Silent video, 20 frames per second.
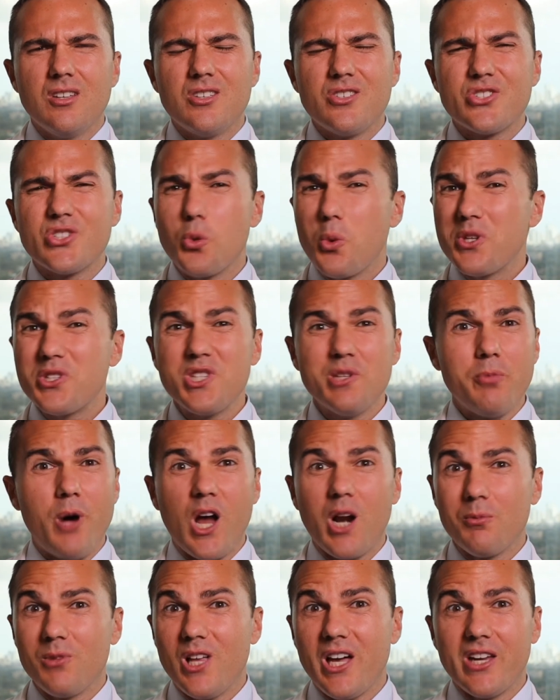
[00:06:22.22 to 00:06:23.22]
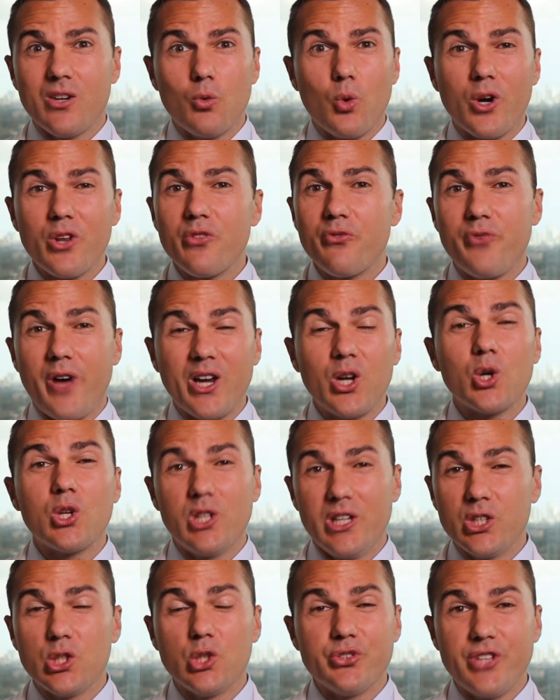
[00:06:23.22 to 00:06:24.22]
So what's the bottom line? What are the final
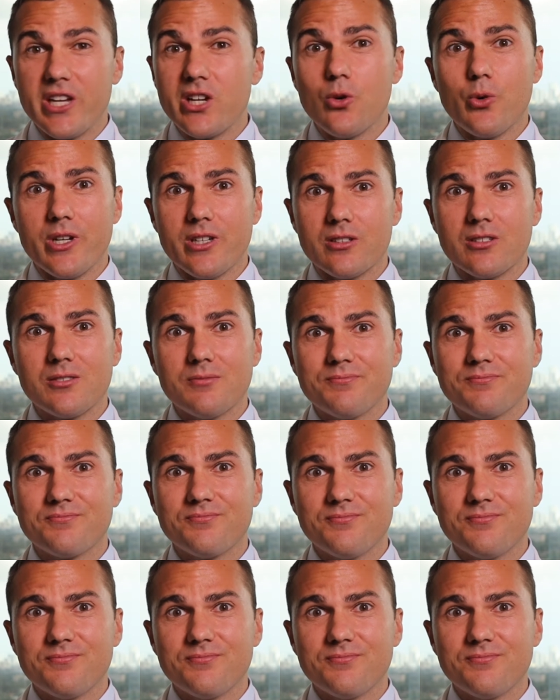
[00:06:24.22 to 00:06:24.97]
clinical takeaways?